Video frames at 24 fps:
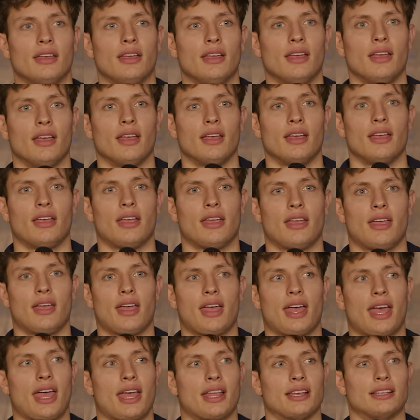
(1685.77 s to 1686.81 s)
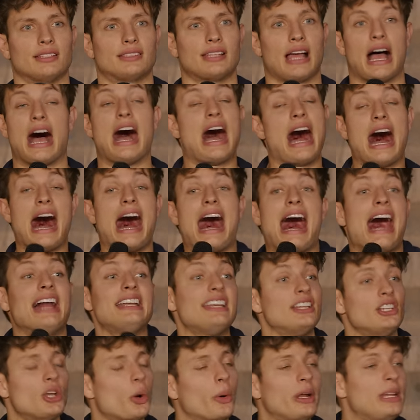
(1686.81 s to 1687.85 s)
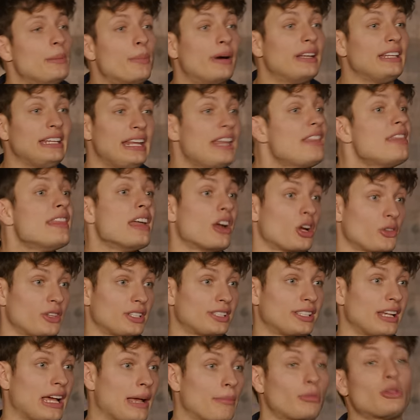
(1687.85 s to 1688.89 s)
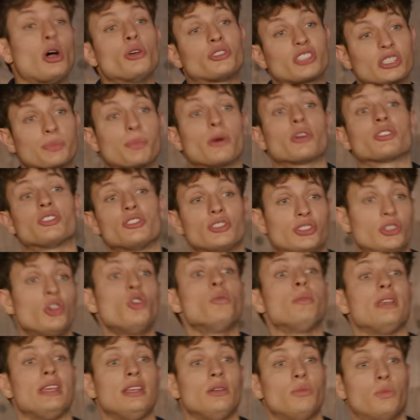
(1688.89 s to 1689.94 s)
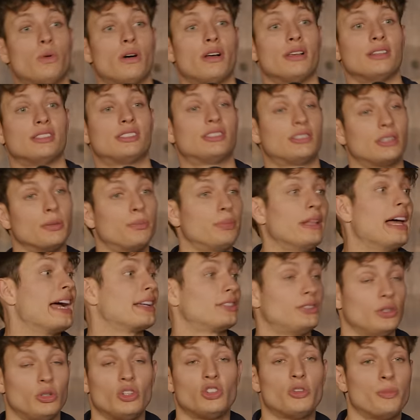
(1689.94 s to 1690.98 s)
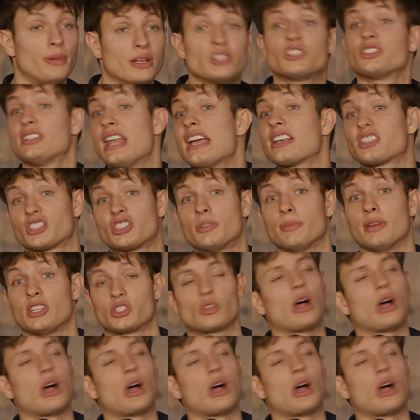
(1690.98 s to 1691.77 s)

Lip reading: And I didn't know anybody in there at the time. Closest person to me was the black dude at the bench next to me.